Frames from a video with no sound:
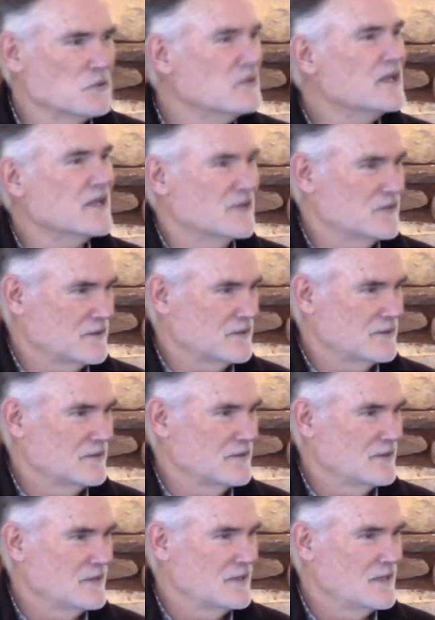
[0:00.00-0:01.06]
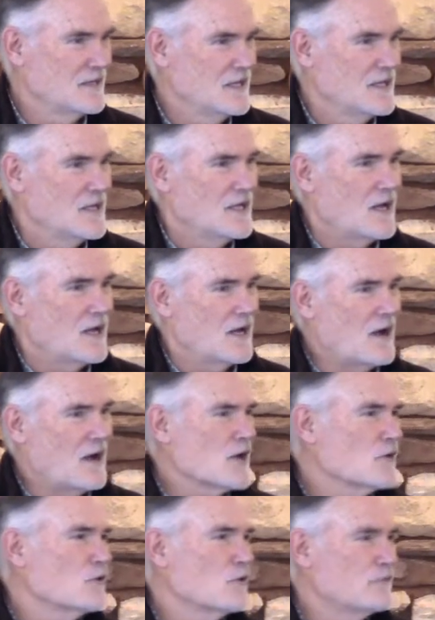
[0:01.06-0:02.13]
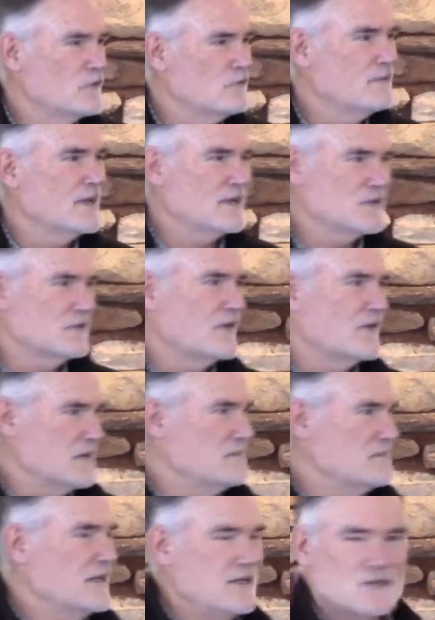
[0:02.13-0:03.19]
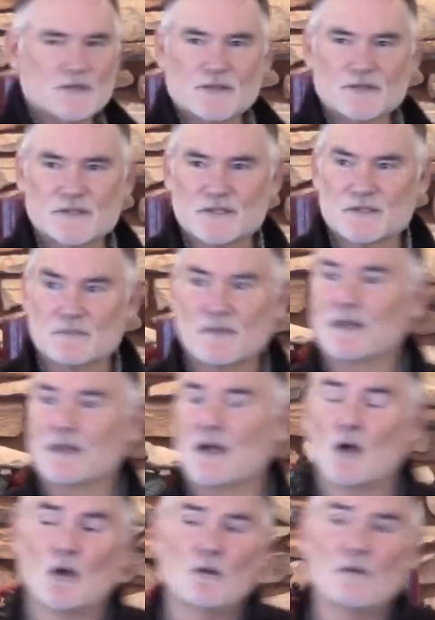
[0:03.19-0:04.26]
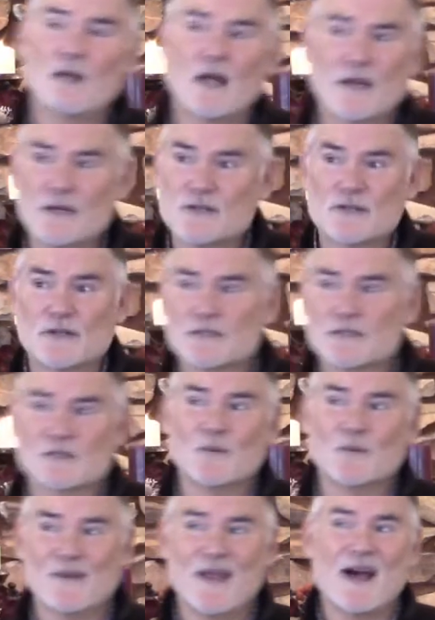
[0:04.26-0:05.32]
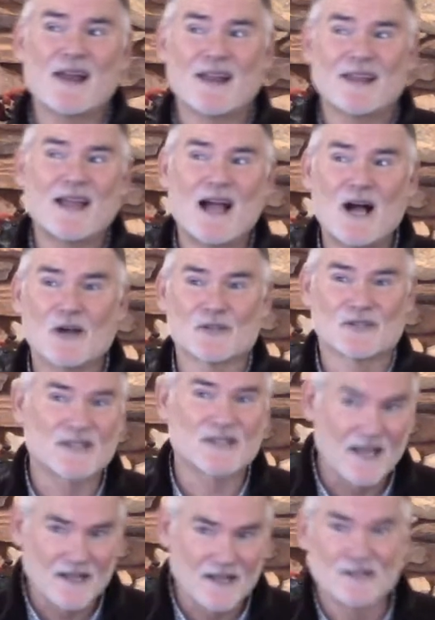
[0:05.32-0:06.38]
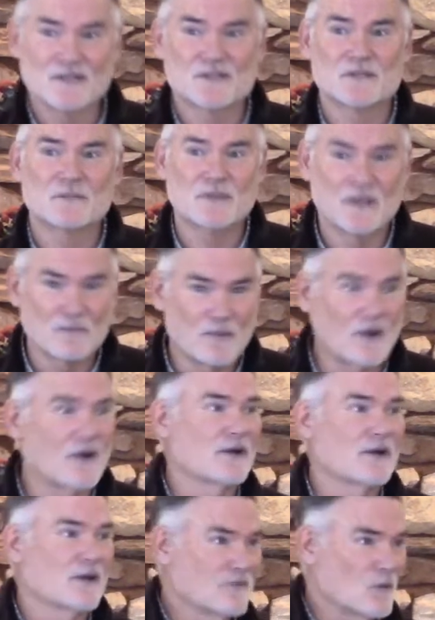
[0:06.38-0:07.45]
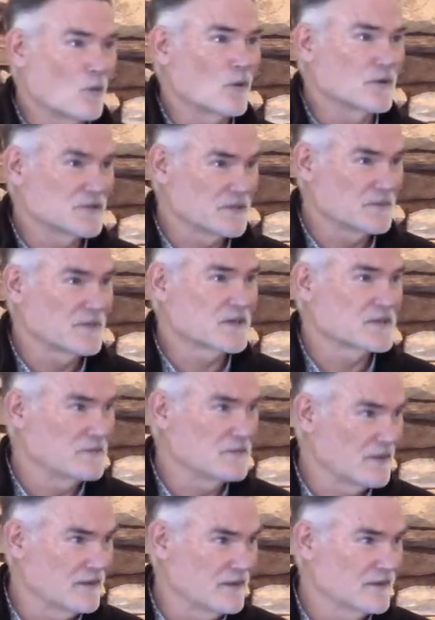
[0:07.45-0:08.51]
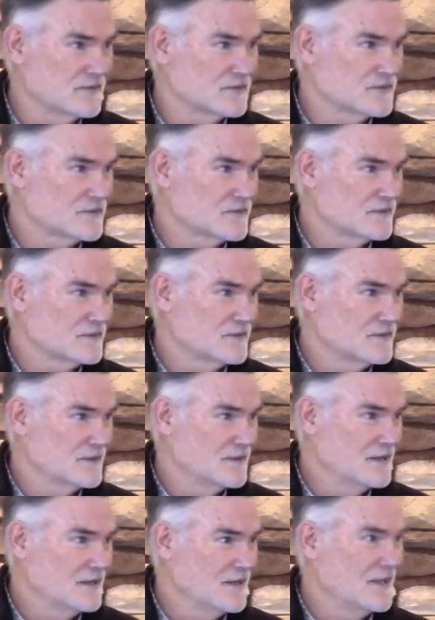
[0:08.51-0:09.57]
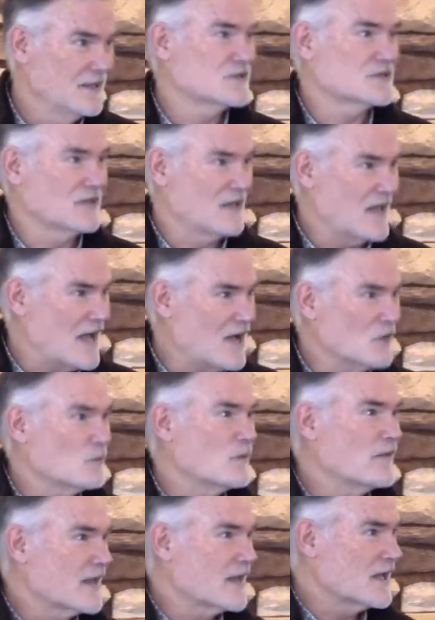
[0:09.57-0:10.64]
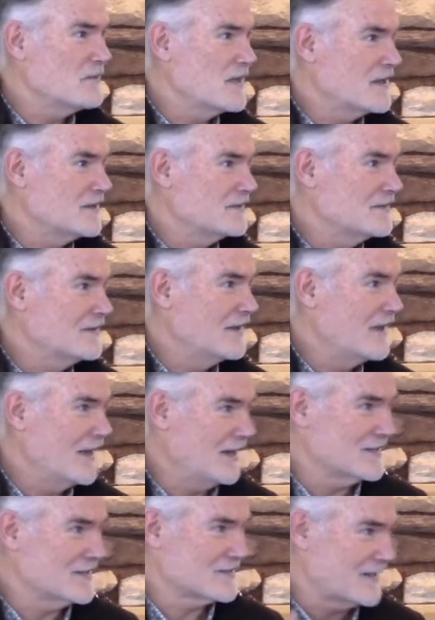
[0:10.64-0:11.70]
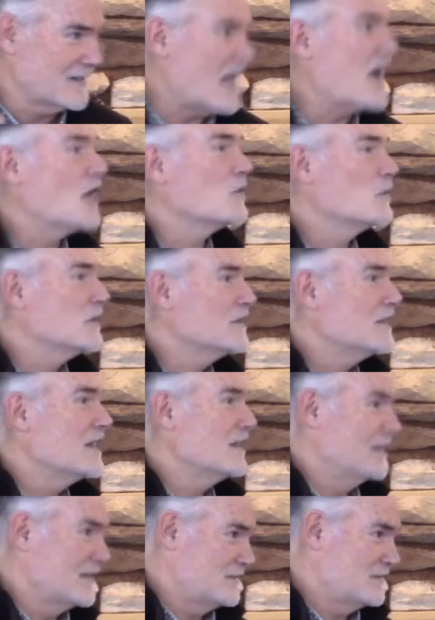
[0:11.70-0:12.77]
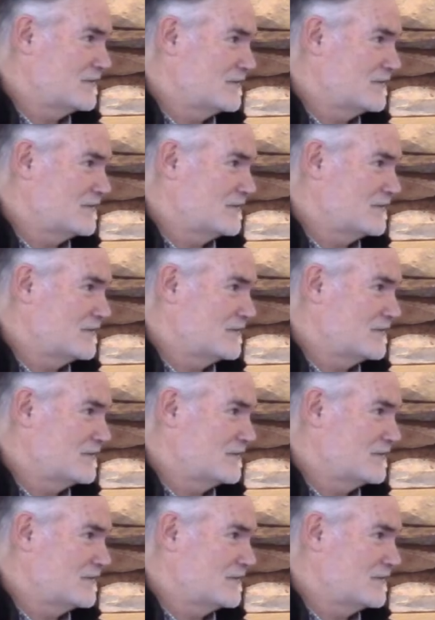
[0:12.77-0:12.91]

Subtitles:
either. I don't know if you've been to very many churches, but a whole lot of churches will not allow silence to be a part of the worship experience. It's loud when they come in, and it's loud when they leave.